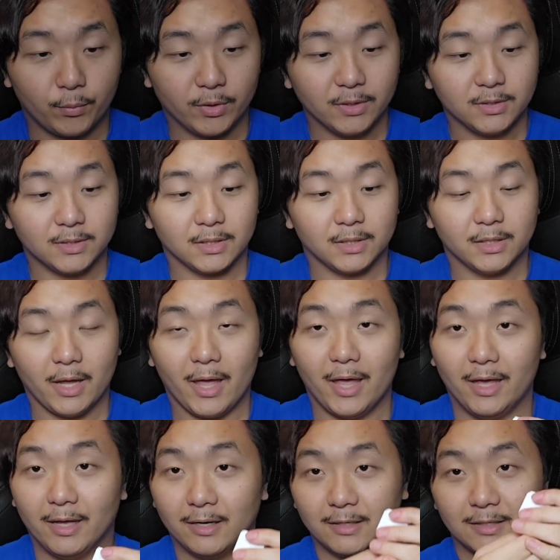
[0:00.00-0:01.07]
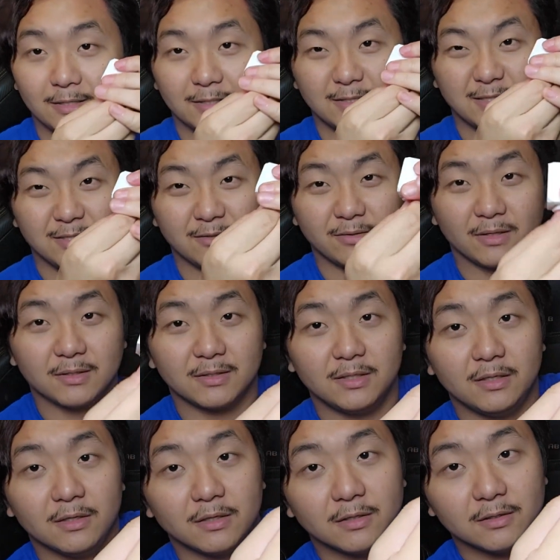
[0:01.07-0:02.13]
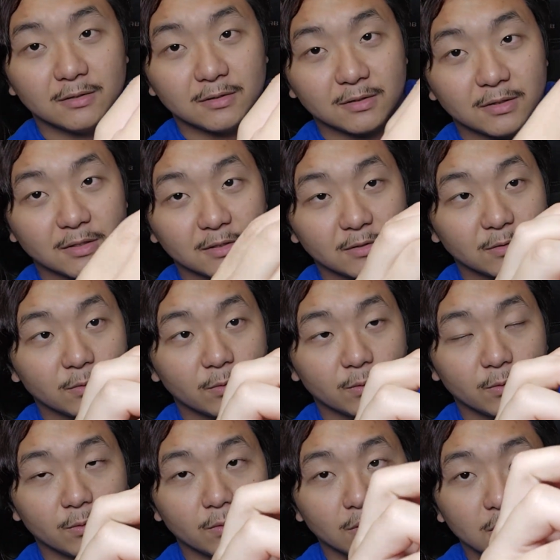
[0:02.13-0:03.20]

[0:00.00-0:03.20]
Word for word: printed, and as you can see here, this screw